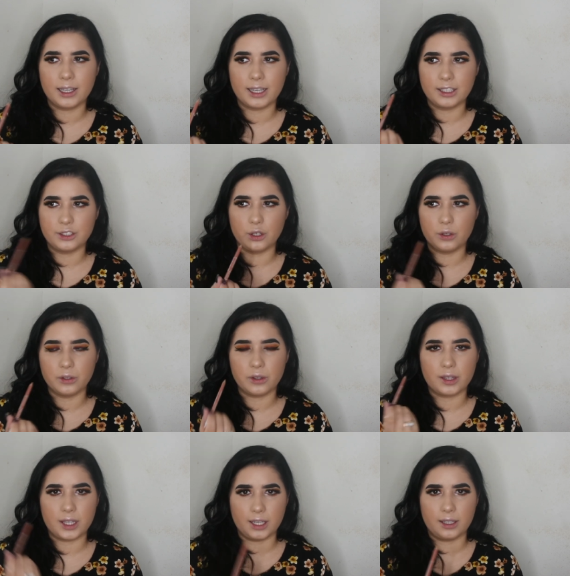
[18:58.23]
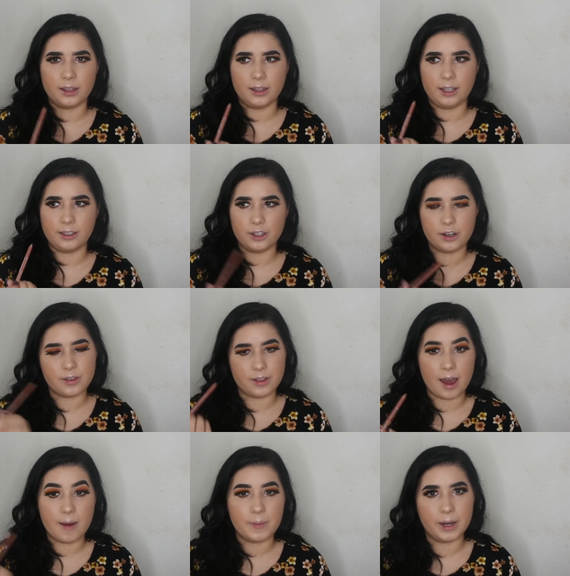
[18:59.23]
Like I don't think that they're
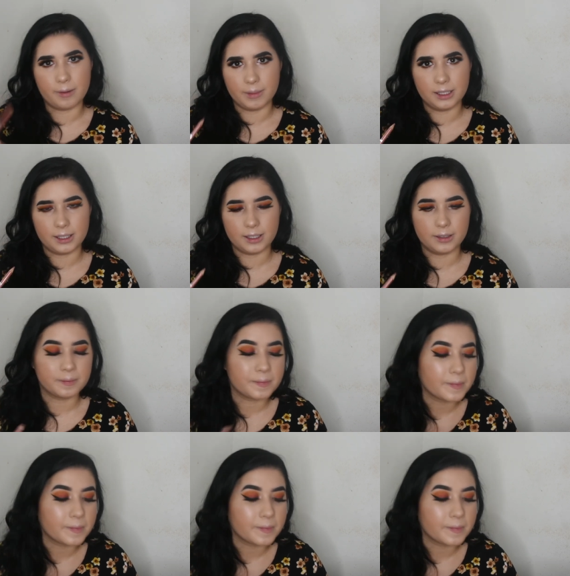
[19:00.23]
that pigmented.